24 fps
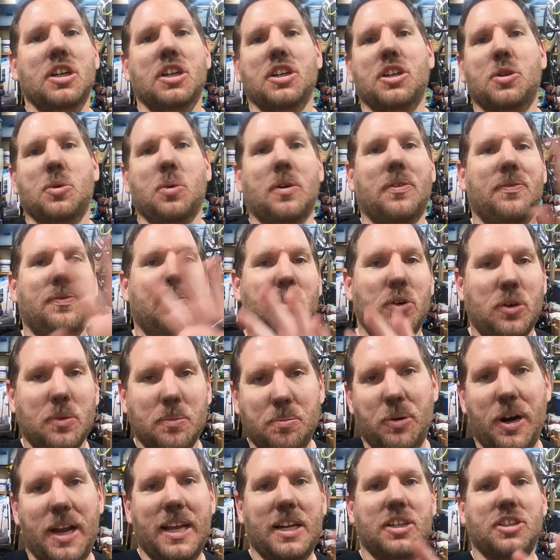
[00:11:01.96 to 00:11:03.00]
to do a full
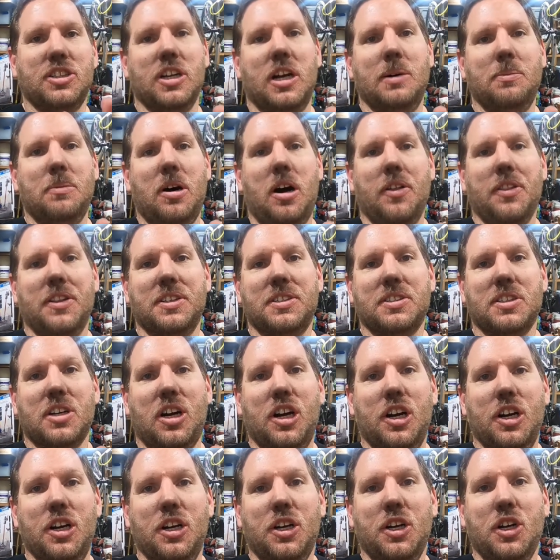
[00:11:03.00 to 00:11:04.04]
brake job on this
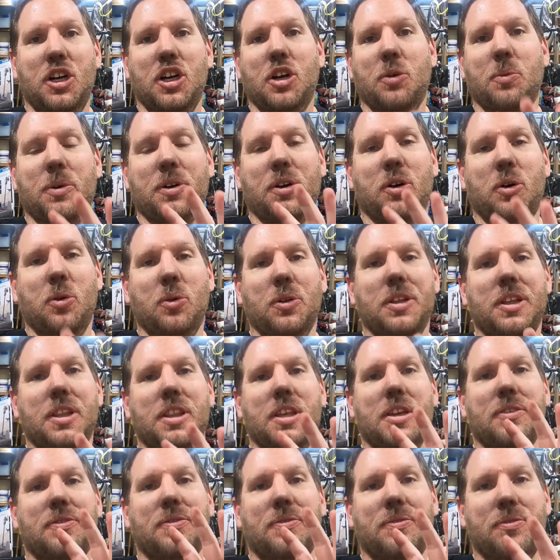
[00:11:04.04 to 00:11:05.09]
car when only
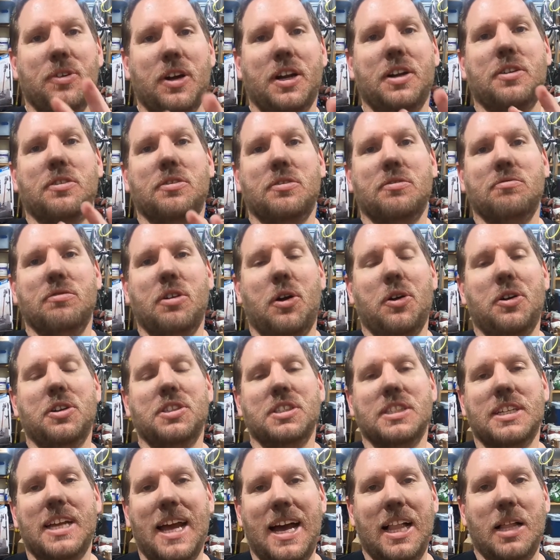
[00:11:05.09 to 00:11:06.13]
the front rotors
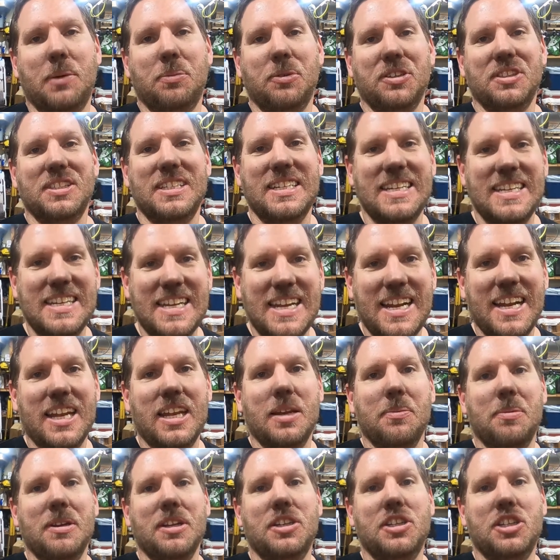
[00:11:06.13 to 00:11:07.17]
and calipers needed
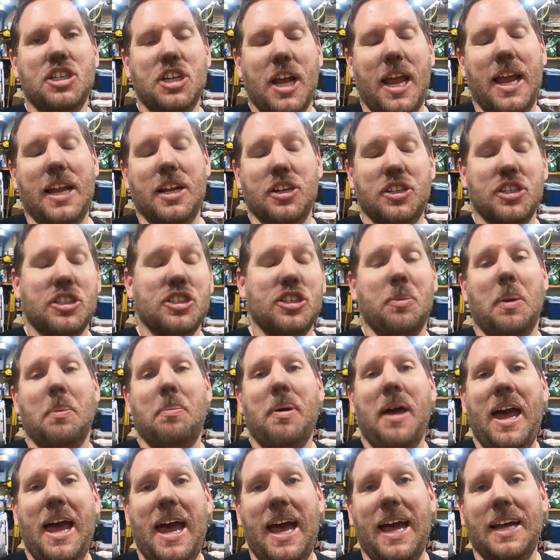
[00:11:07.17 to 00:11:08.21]
to be changed. Excuse me,
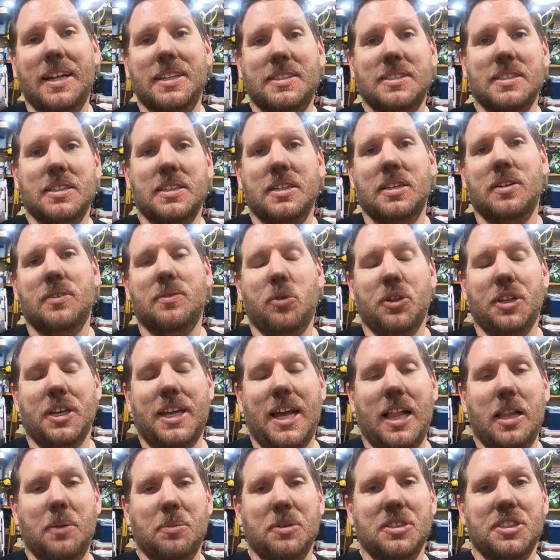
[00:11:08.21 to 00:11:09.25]
pads for the
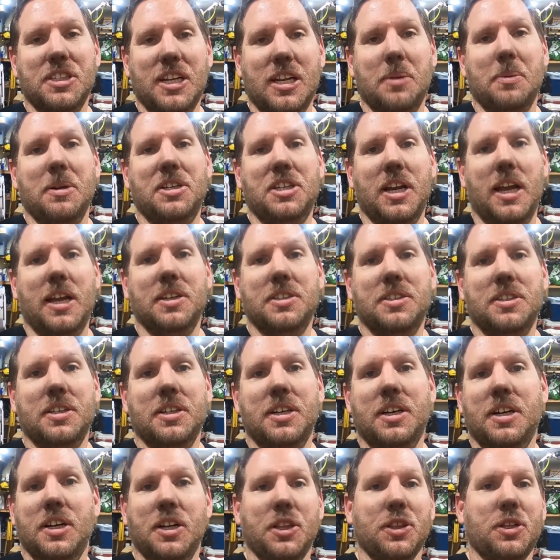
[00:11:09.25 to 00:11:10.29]
calipers need to be changed.
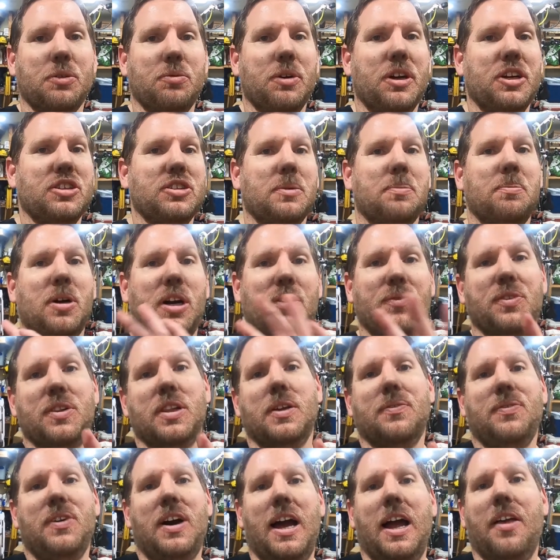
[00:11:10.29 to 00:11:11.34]
The rears are
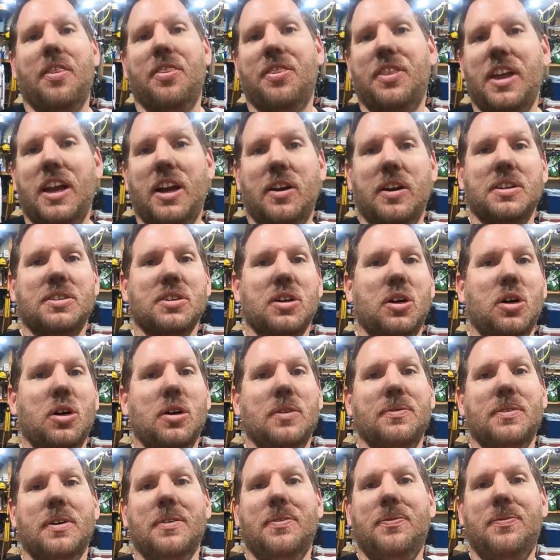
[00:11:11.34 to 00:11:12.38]
perfectly fine. There is
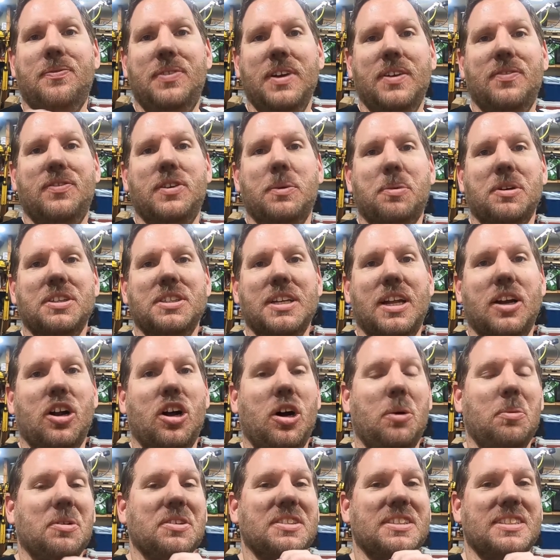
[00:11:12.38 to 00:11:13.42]
over 50%,
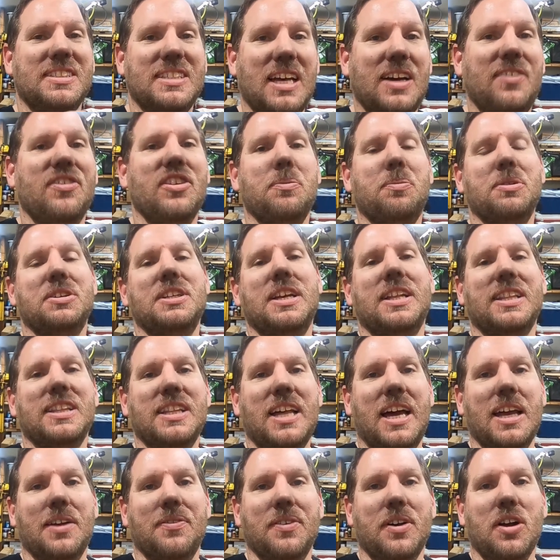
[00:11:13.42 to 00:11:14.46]
almost 70%
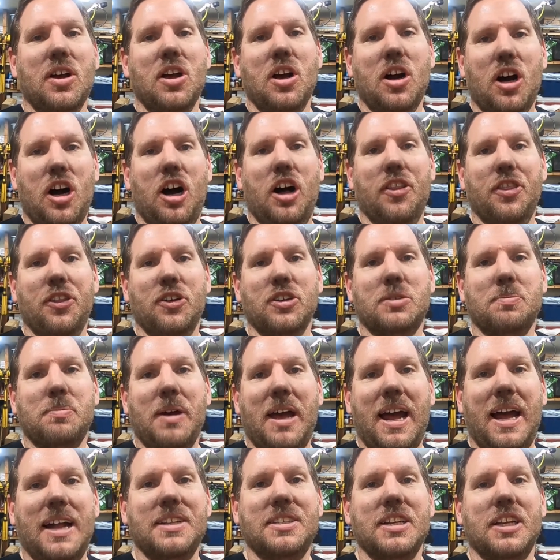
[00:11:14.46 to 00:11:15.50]
life on those
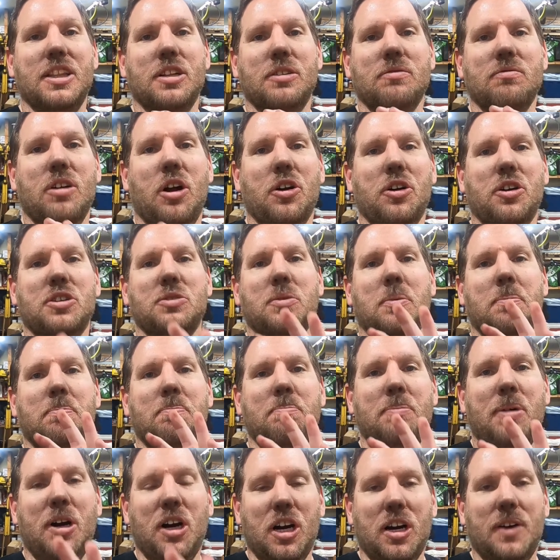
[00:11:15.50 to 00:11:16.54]
pads, and the rotors were
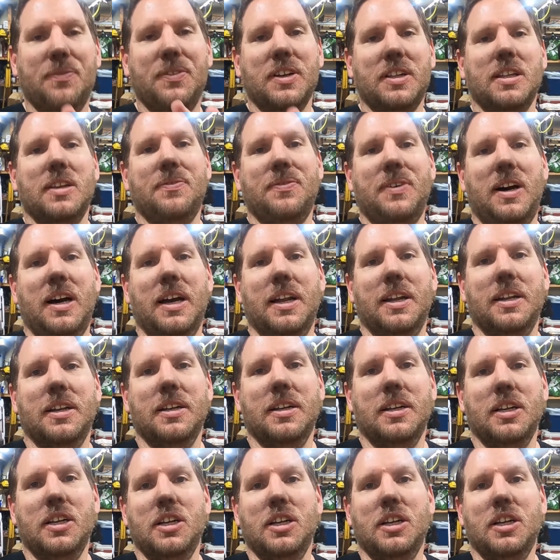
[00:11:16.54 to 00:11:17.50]
perfectly fine.